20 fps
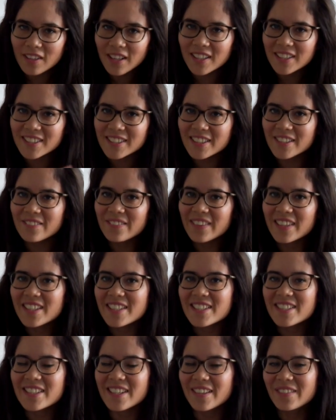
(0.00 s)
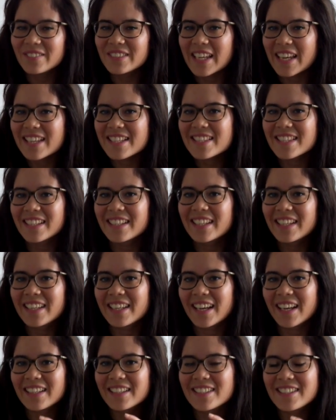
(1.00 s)
reaction which um, takes in
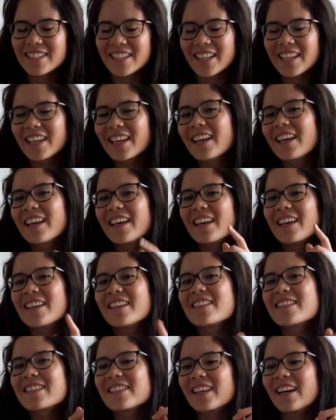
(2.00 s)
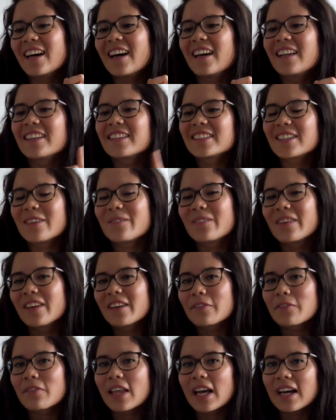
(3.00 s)
heat energy is an example
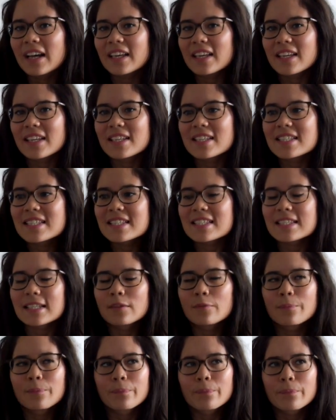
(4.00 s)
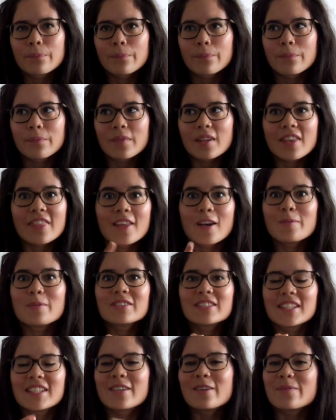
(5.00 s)
of that is
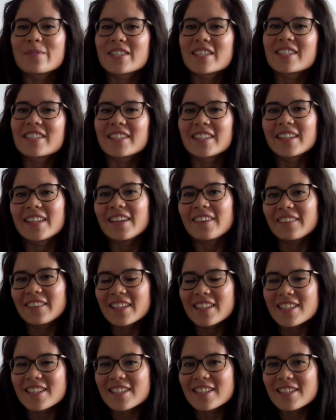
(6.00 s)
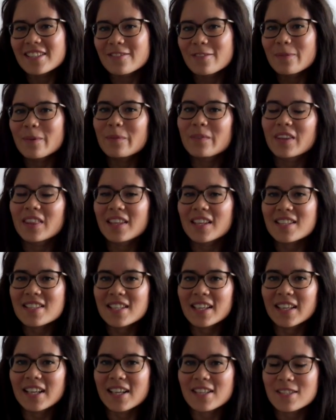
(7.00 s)
thermal decomposition, there it is, because remember things
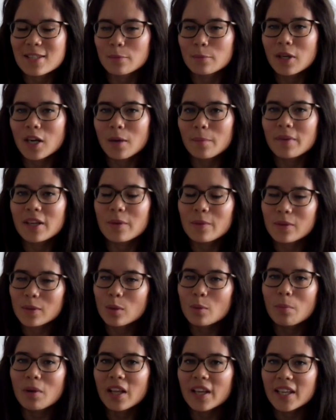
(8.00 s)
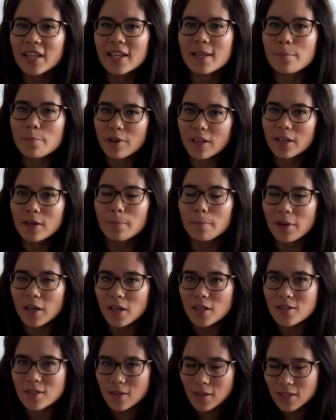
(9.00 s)
like calcium carbonate when you apply heat break
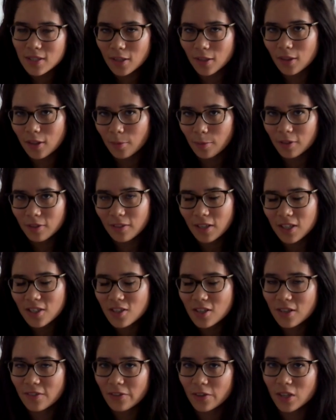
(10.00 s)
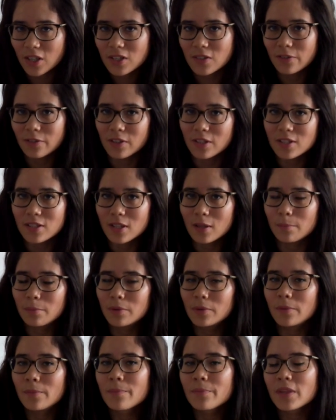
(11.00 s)
apart. So endothermic reaction, if you're asked for an
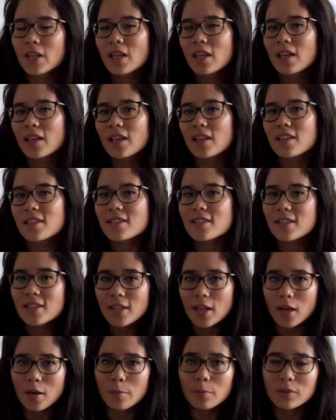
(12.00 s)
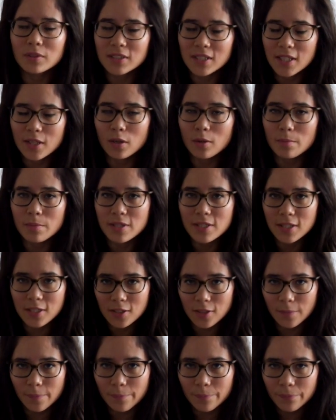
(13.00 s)
example, is thermal
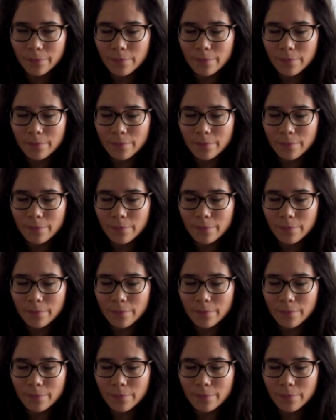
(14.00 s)
decomposition.